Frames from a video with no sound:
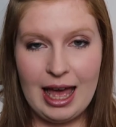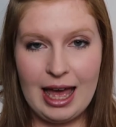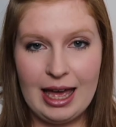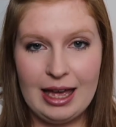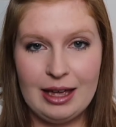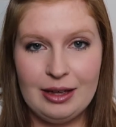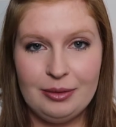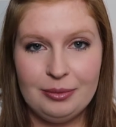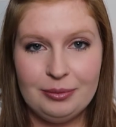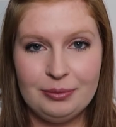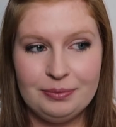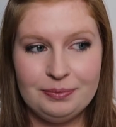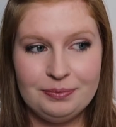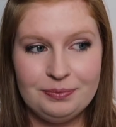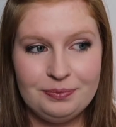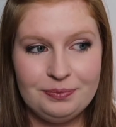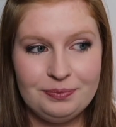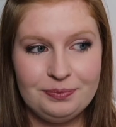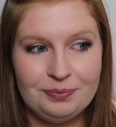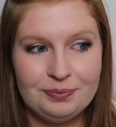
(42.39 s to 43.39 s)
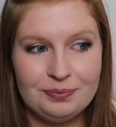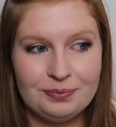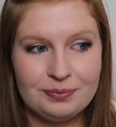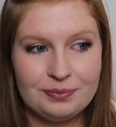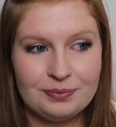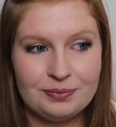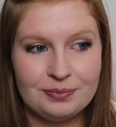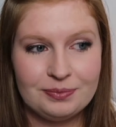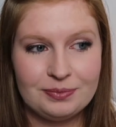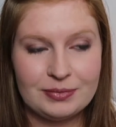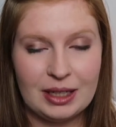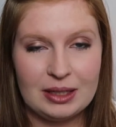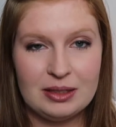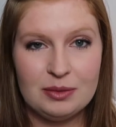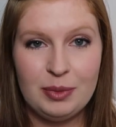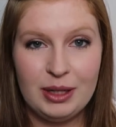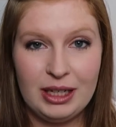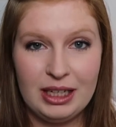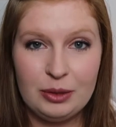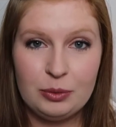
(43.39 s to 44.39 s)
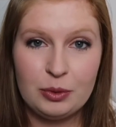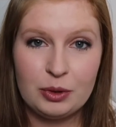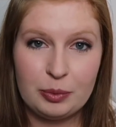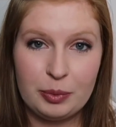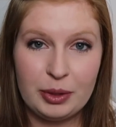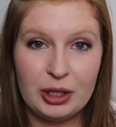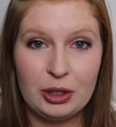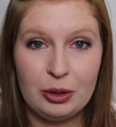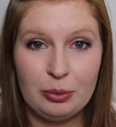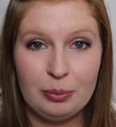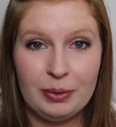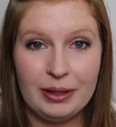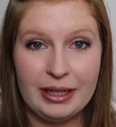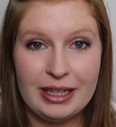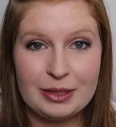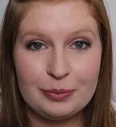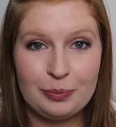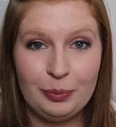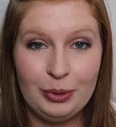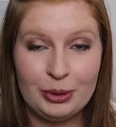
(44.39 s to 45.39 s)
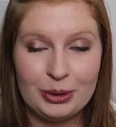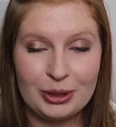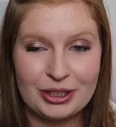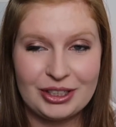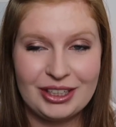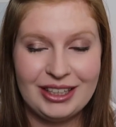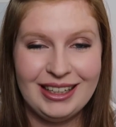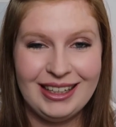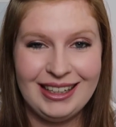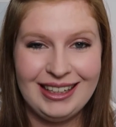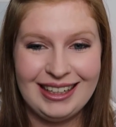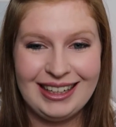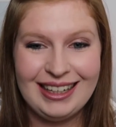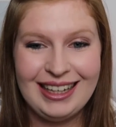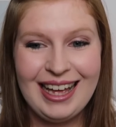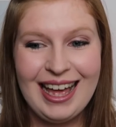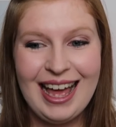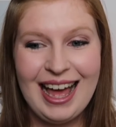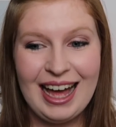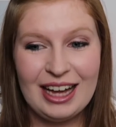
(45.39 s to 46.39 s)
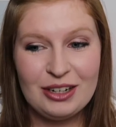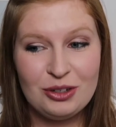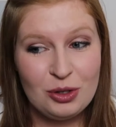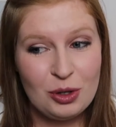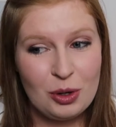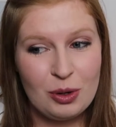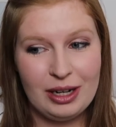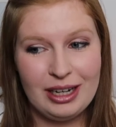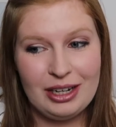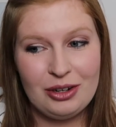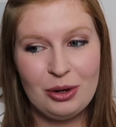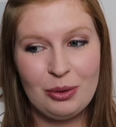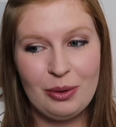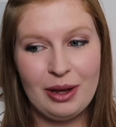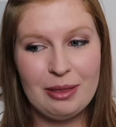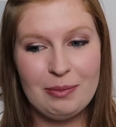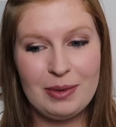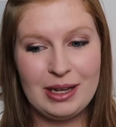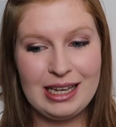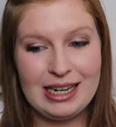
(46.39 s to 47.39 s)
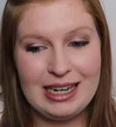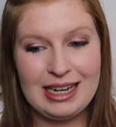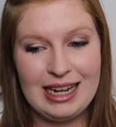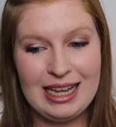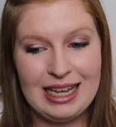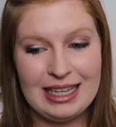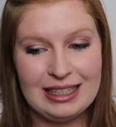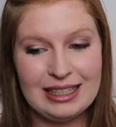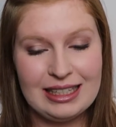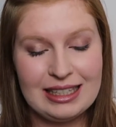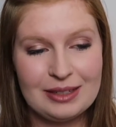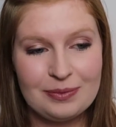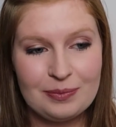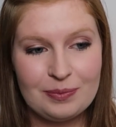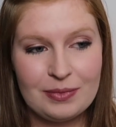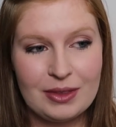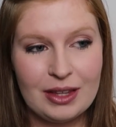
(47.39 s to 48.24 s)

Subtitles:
Beginning would be a good place, but I don't quite know where the beginning is.